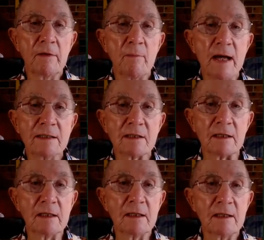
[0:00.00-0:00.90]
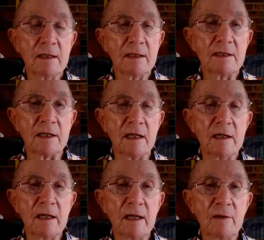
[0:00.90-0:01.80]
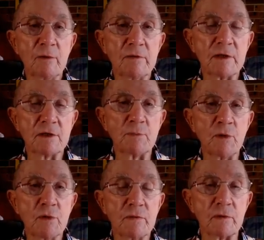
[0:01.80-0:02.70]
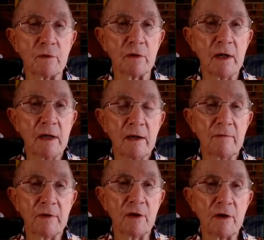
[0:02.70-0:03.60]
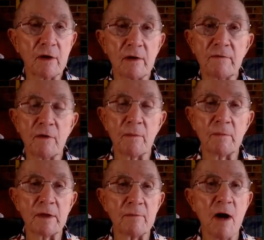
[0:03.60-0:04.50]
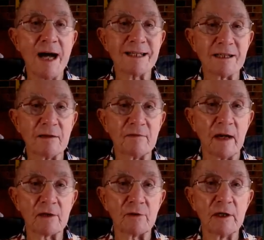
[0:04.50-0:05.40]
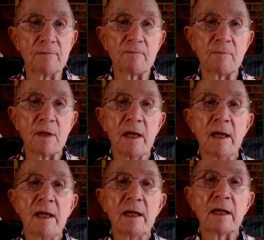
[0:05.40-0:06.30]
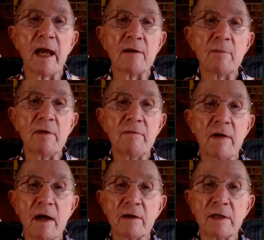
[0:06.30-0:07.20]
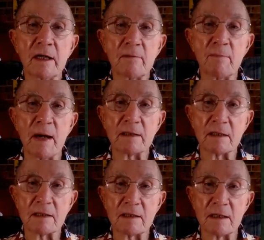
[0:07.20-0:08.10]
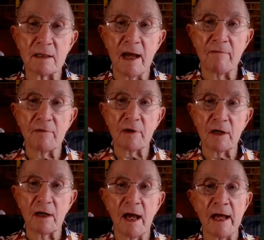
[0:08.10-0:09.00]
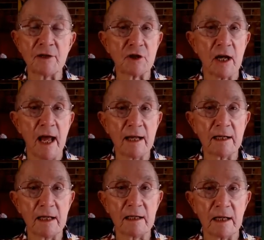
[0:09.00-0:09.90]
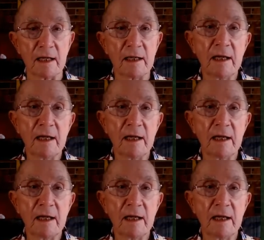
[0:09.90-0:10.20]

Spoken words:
bustard, seen here with this beautiful figure from the Meissen factory, can be found in abundance in Africa, Asia and India.